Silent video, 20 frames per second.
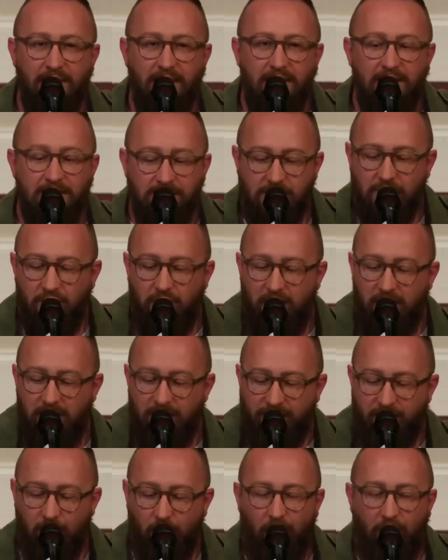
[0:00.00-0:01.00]
So,
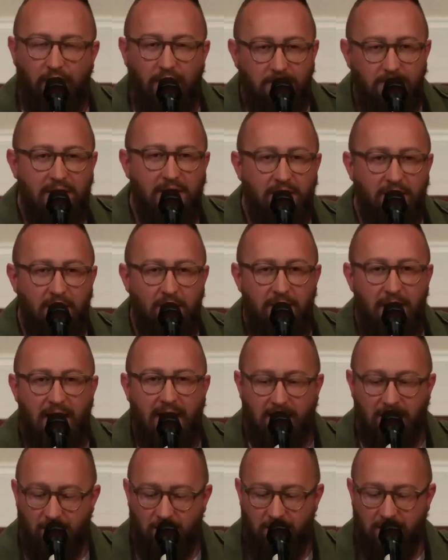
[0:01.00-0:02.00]
if you wanted me to go
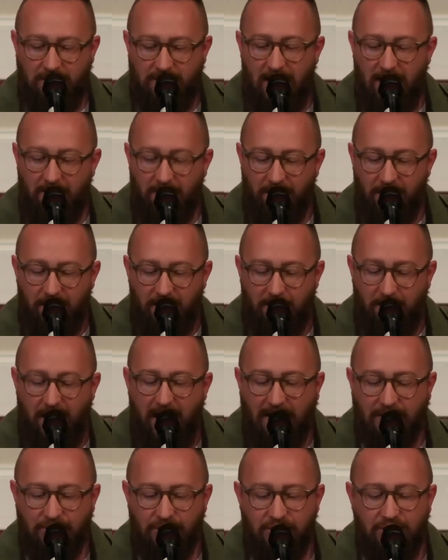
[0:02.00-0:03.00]
back and read that
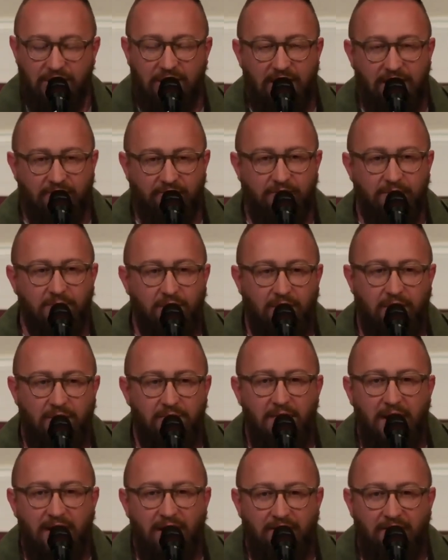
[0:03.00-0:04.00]
passage again from
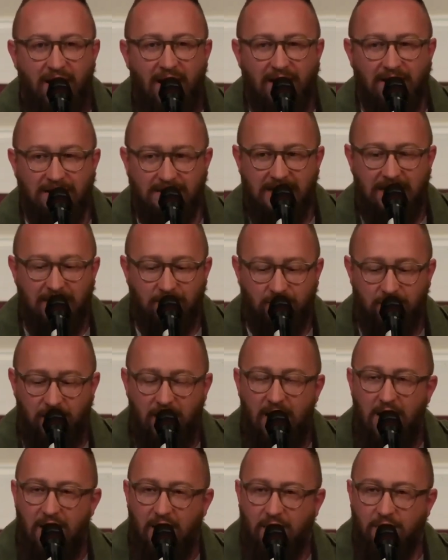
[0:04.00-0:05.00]
Clement of Alexandria,
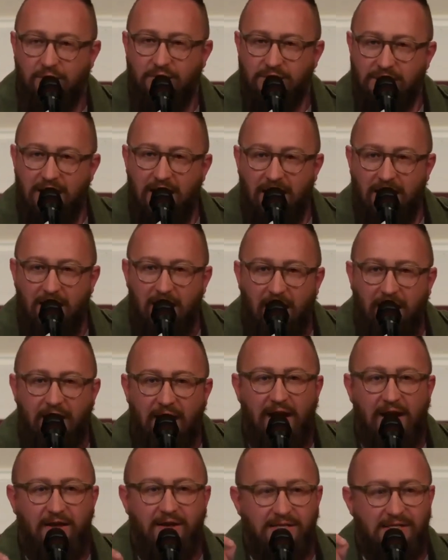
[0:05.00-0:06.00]
who said
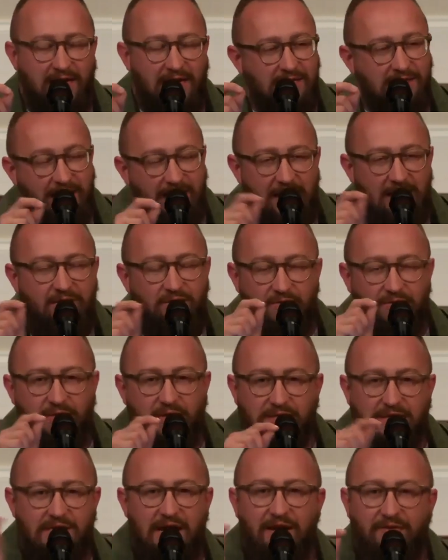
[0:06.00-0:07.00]
that he's, he's either the
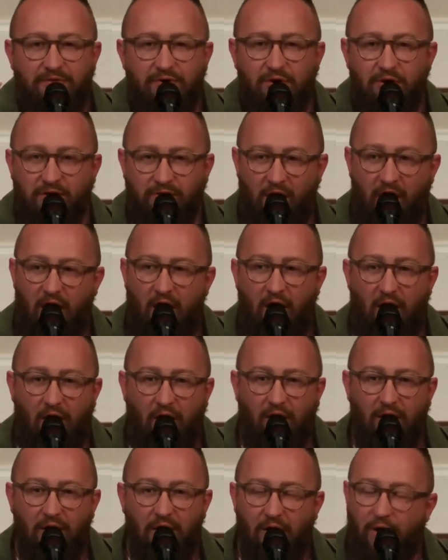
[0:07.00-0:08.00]
Savior of
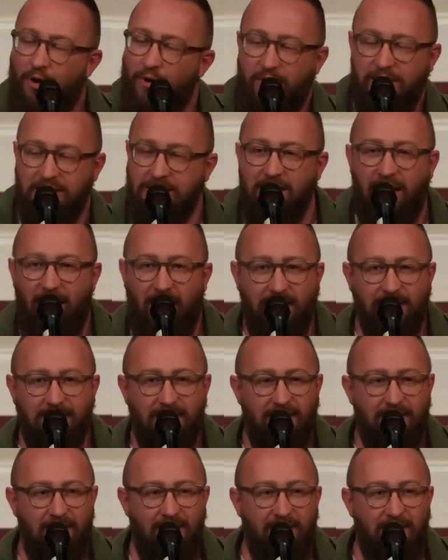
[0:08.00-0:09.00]
all or he's not.
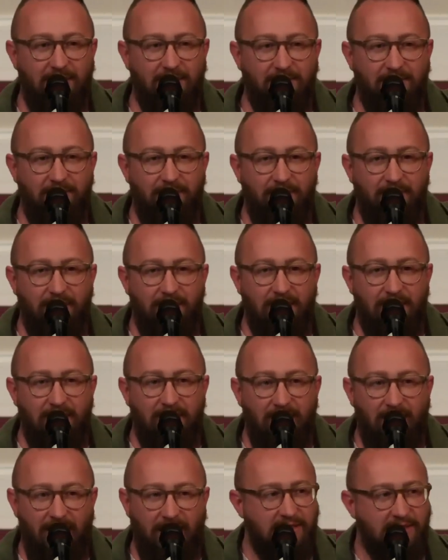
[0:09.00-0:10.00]

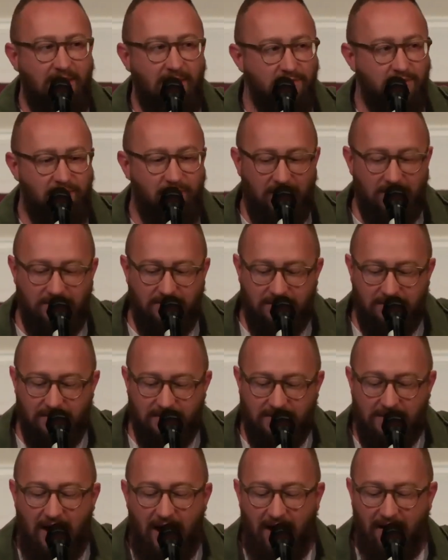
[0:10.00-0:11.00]
And that's up to us to
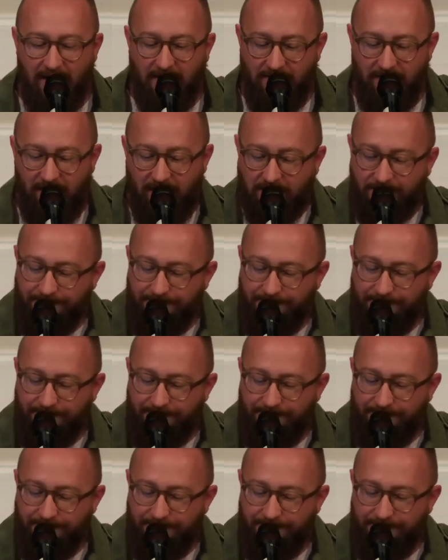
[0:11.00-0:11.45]
decide, I think.